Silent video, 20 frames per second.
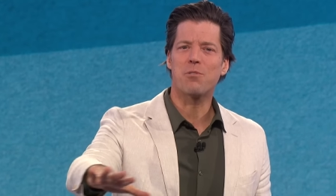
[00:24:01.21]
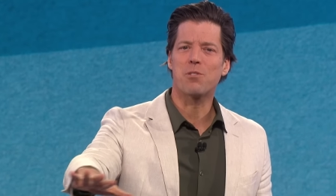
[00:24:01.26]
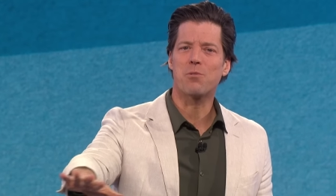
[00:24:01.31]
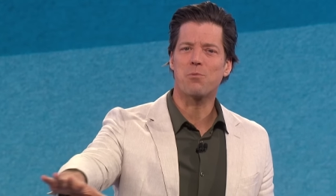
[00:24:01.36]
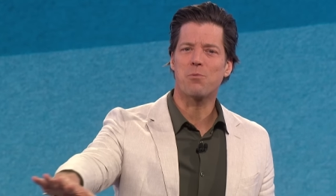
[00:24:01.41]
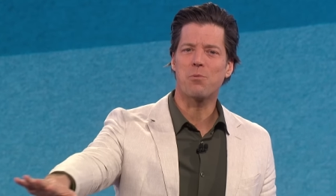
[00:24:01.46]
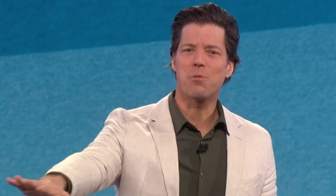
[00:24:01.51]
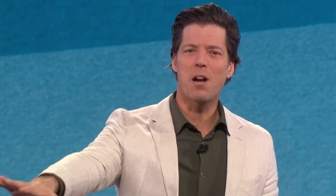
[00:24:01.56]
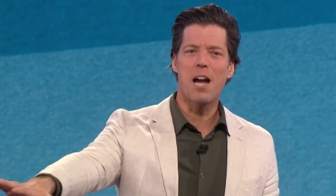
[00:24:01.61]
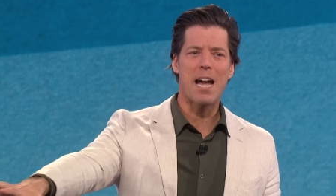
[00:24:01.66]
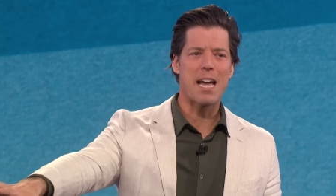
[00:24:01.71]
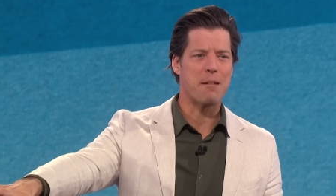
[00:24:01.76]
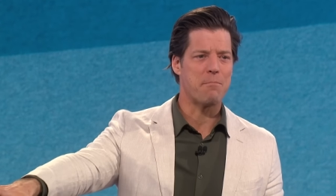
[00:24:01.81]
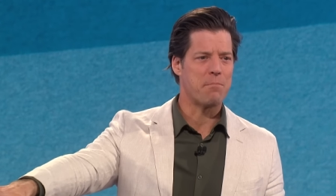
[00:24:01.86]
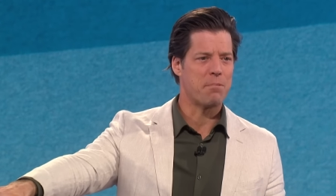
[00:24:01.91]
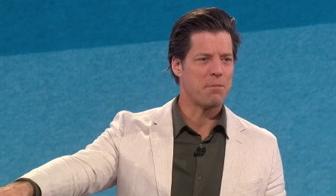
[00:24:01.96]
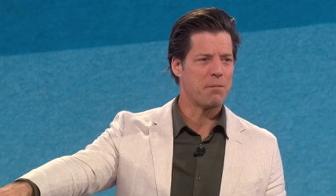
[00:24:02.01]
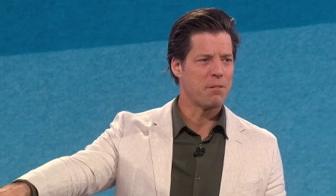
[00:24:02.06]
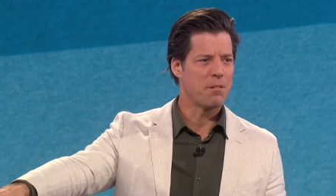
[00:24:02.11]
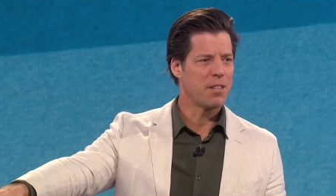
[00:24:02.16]
was
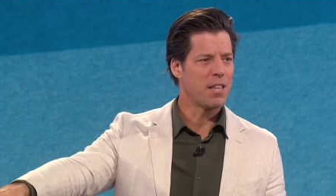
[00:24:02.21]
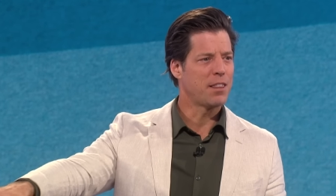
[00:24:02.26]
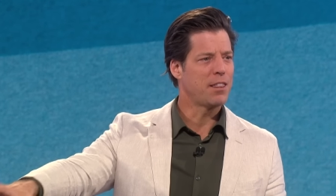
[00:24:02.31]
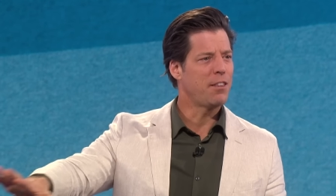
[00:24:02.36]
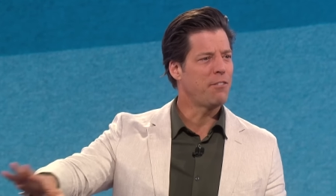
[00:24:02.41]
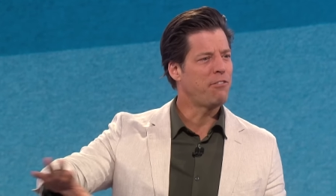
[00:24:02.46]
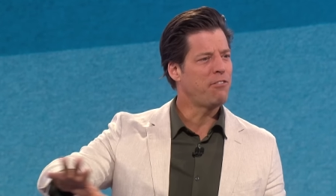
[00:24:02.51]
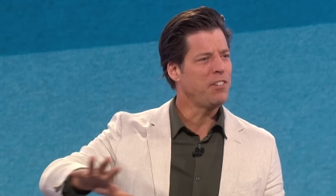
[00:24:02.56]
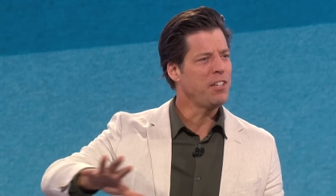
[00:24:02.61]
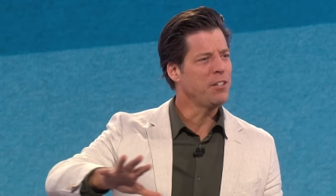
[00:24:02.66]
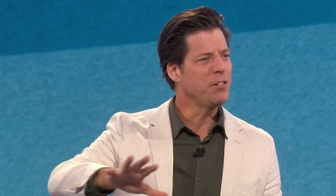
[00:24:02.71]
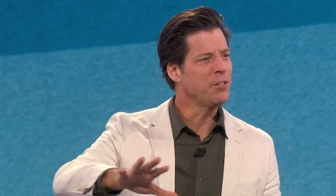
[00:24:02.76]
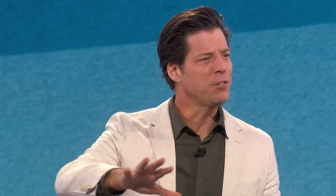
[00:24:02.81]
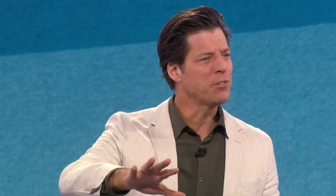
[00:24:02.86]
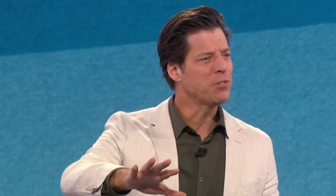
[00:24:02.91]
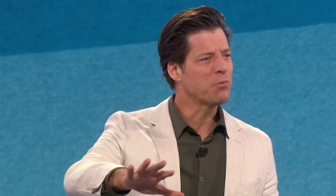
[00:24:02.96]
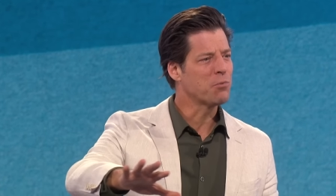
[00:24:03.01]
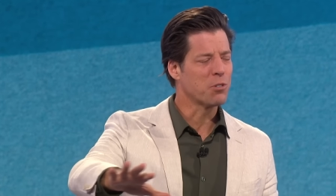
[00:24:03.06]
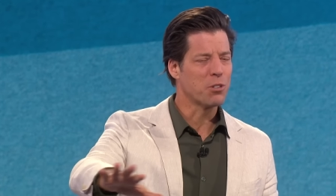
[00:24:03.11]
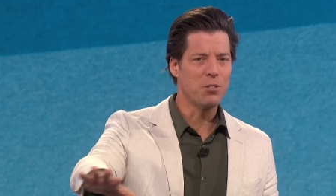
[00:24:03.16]
ripe, that the
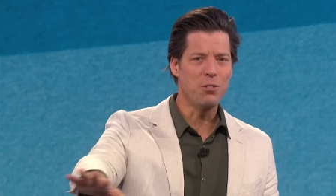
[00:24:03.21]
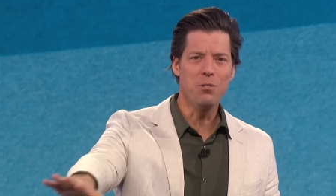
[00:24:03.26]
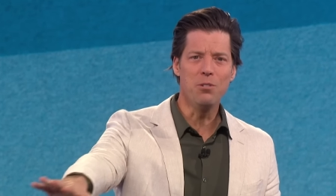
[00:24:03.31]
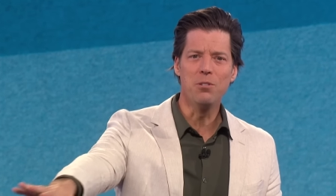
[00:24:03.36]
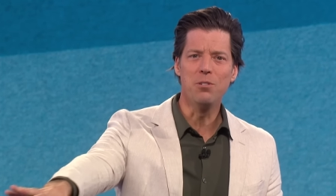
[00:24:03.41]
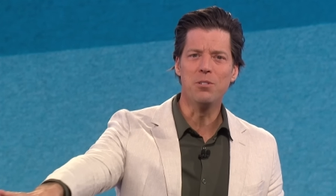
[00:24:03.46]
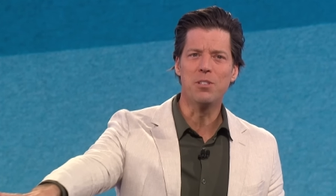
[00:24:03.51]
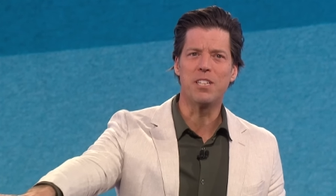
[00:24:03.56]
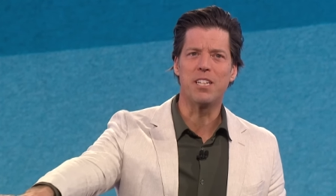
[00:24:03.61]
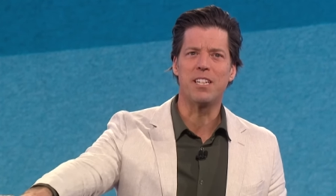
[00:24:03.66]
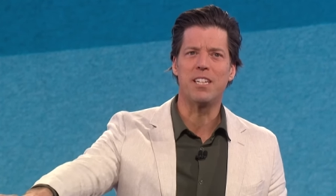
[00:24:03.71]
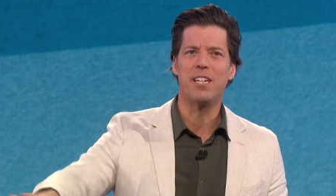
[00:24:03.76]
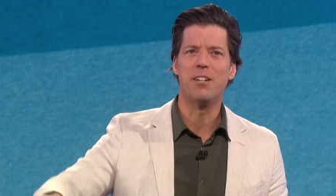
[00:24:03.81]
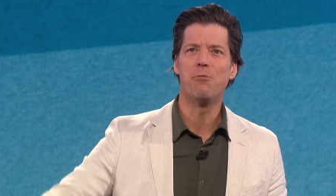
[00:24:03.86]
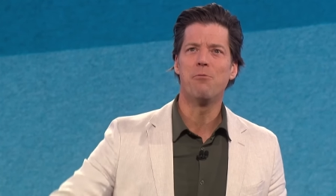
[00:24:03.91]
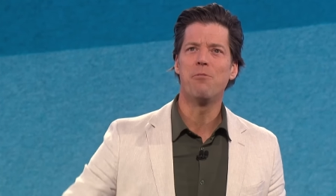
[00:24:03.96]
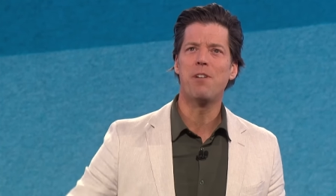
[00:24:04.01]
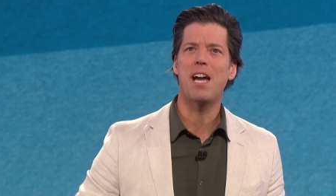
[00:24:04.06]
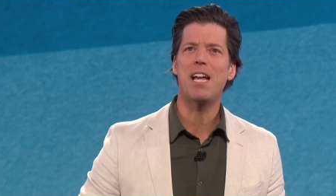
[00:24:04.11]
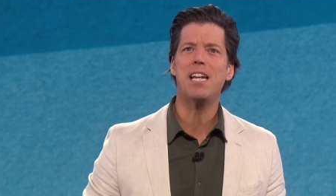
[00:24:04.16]
fields were golden
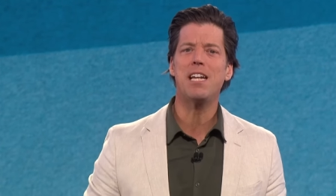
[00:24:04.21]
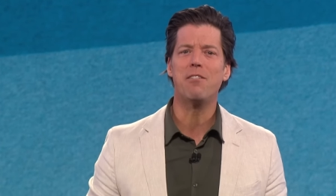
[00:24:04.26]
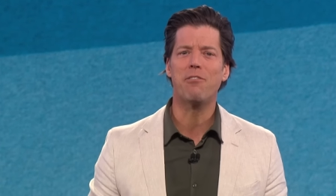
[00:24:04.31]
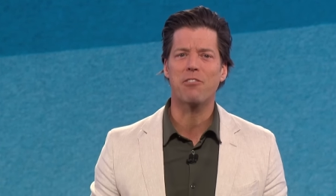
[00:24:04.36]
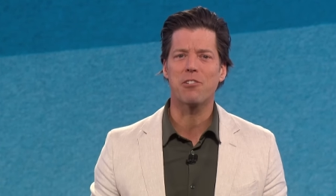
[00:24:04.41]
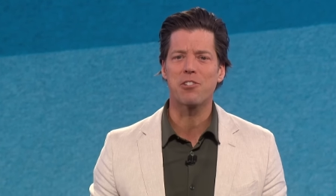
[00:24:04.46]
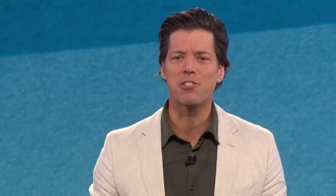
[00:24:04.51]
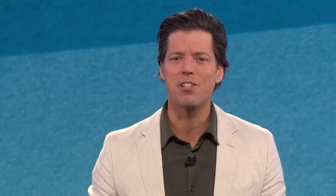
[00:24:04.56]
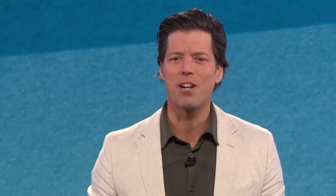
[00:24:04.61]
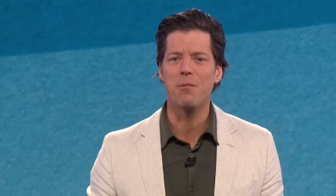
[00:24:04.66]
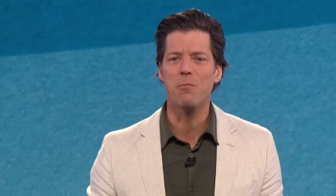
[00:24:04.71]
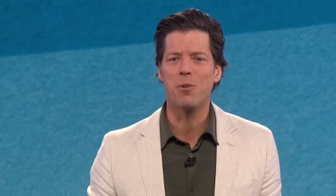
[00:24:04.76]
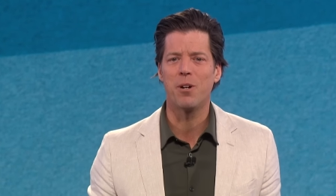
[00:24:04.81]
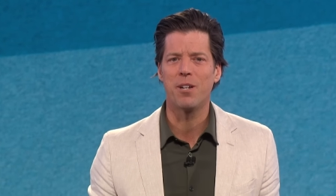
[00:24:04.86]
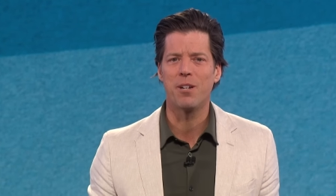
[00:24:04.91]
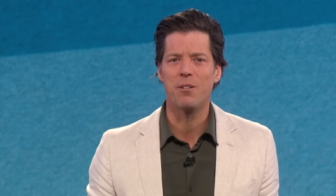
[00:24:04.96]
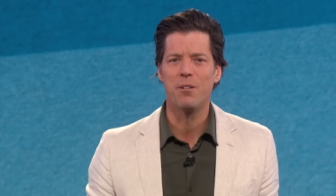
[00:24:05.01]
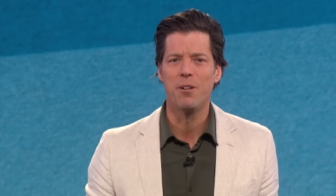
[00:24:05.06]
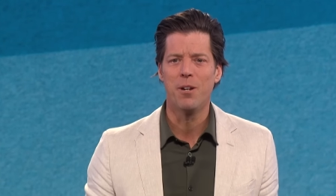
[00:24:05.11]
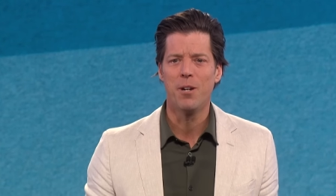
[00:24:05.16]
and ready for
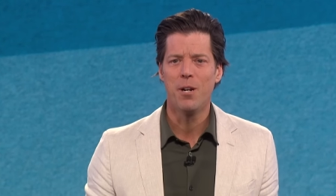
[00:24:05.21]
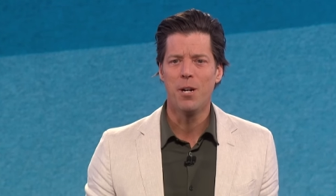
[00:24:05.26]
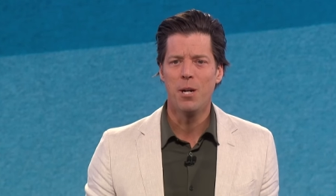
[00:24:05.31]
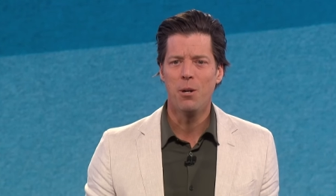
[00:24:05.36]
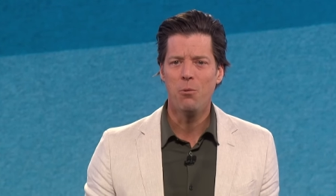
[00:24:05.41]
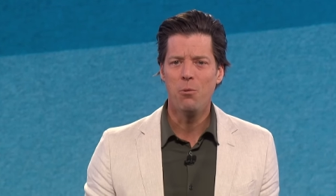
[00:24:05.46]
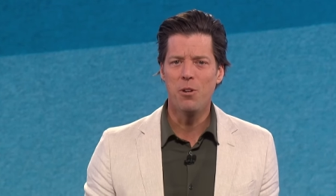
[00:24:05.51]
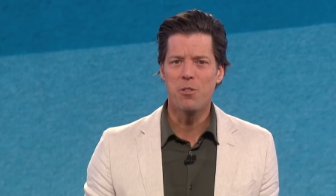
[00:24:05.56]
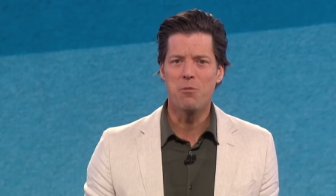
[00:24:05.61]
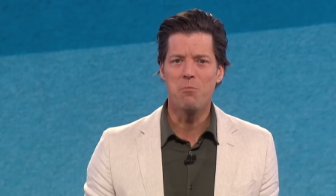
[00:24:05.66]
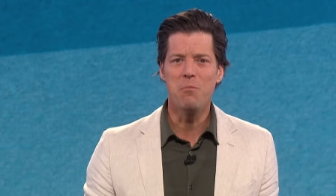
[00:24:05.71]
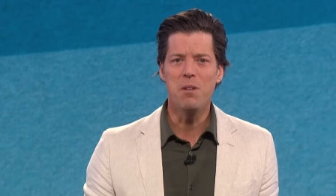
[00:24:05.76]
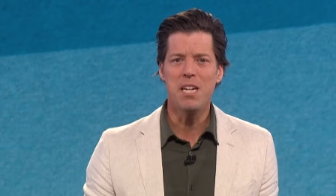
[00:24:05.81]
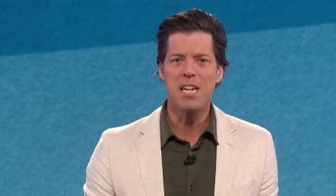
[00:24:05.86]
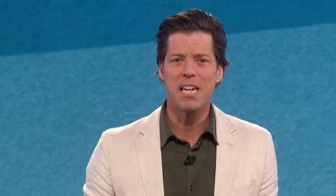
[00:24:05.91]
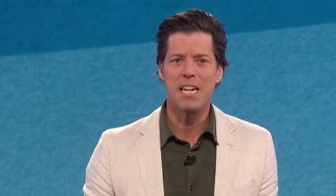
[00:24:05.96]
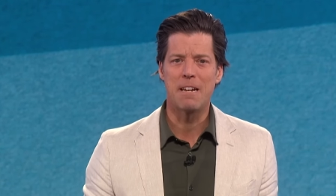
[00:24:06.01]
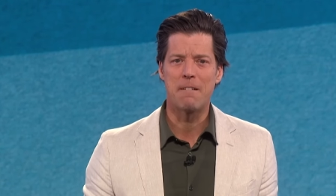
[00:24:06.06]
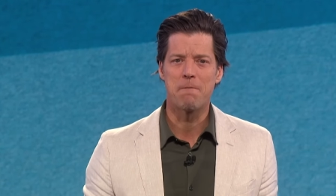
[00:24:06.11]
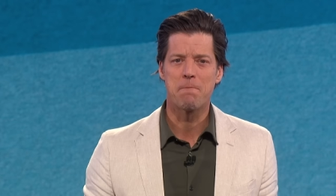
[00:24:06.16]
someone with
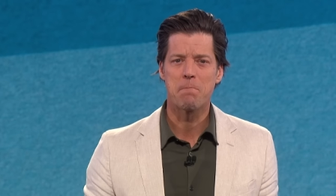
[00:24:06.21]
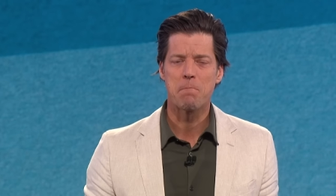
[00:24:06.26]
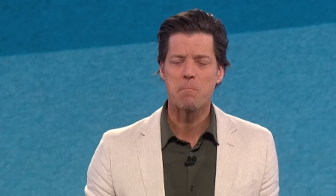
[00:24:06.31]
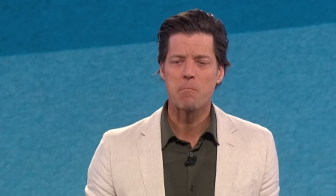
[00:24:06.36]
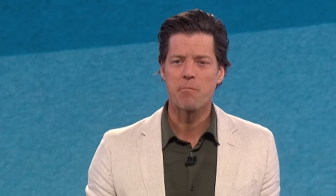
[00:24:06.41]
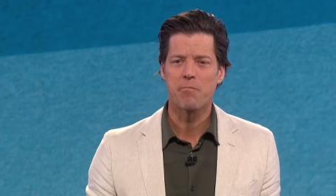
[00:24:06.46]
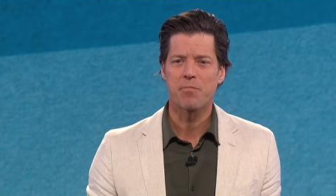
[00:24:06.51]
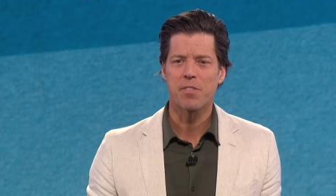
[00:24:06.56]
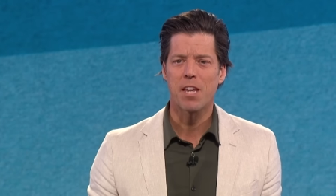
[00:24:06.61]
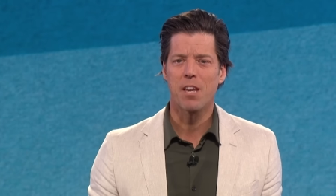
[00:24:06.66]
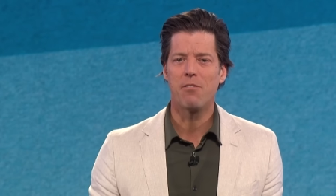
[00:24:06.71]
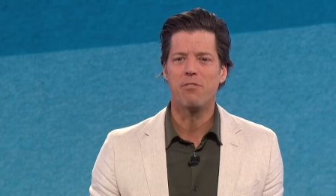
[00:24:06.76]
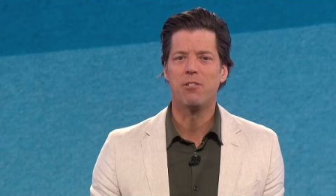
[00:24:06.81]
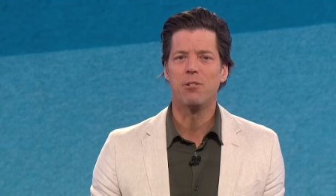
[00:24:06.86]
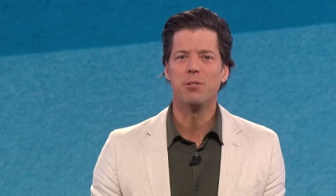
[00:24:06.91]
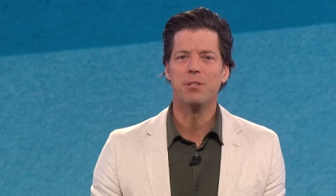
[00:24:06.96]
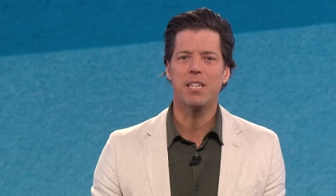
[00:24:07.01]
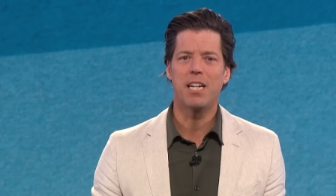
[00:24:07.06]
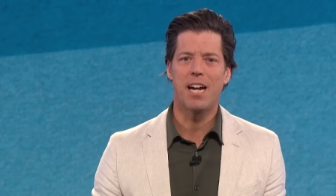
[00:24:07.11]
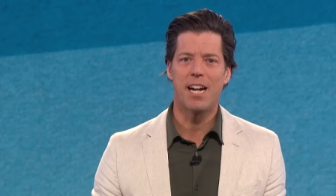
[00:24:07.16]
me. If
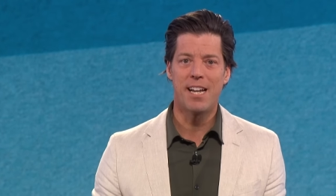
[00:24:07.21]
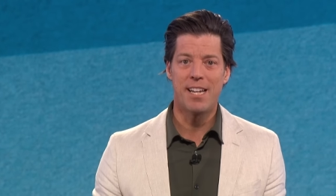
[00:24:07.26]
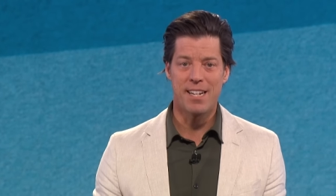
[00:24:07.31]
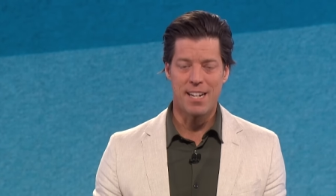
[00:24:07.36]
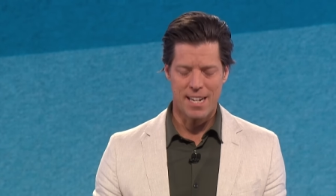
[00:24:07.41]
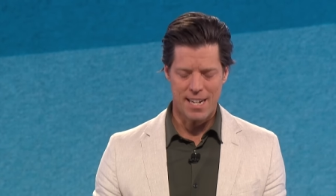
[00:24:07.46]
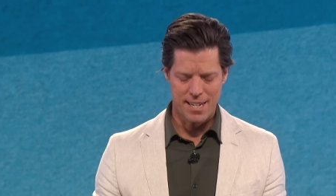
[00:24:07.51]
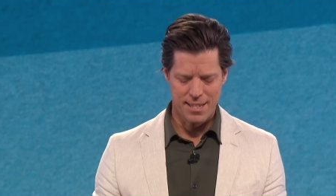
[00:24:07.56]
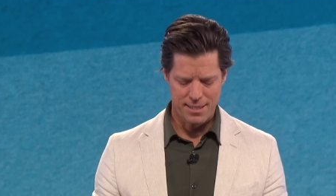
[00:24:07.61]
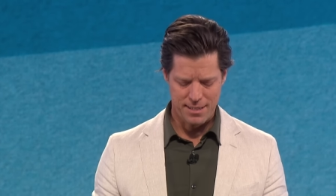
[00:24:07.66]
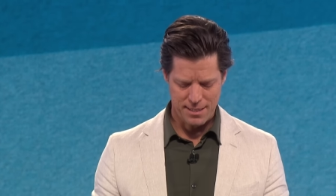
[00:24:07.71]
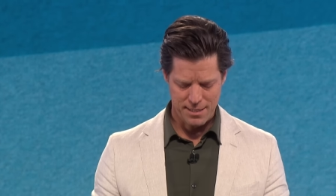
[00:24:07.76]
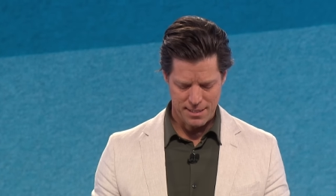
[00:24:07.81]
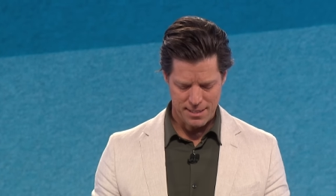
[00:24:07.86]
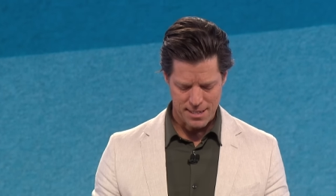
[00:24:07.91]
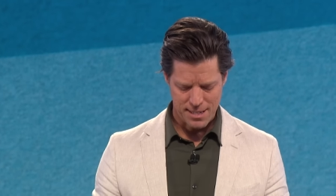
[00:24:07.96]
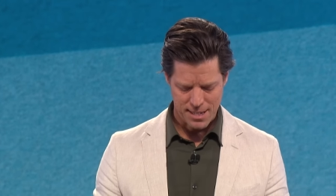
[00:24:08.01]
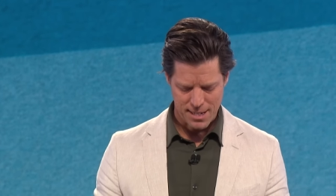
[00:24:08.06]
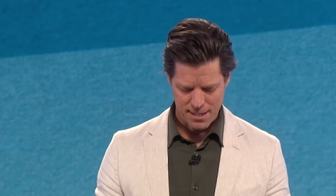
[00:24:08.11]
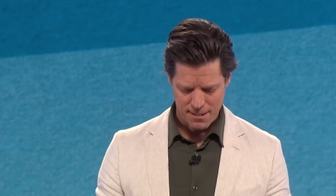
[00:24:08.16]
only I had eyes to
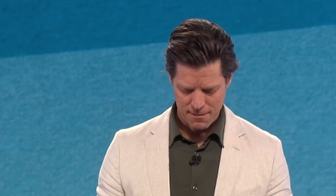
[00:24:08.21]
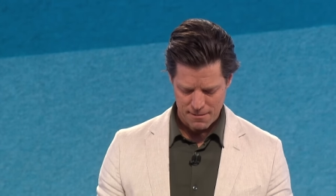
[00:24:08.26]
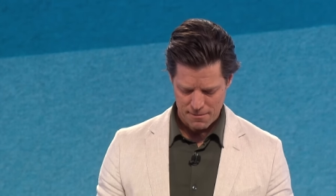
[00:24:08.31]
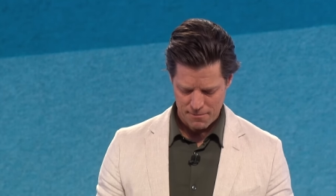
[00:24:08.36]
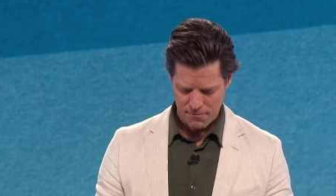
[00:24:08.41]
see.